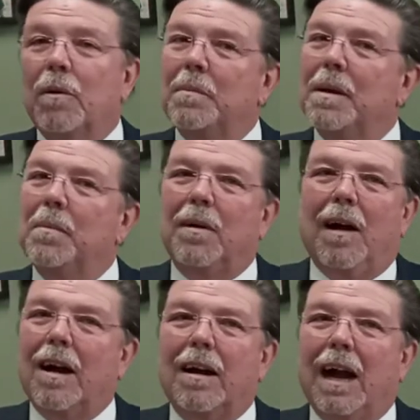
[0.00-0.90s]
Remember,
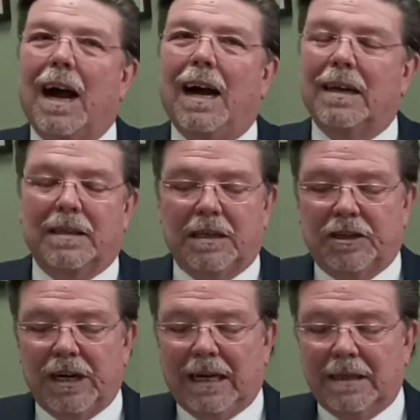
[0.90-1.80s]
our God is a
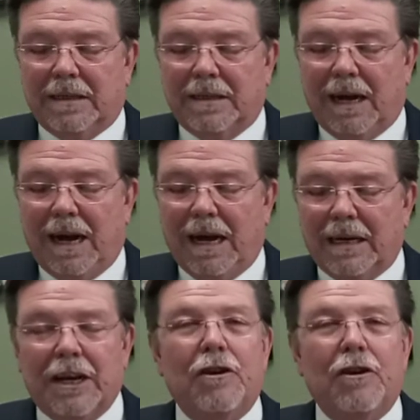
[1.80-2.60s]
jealous God,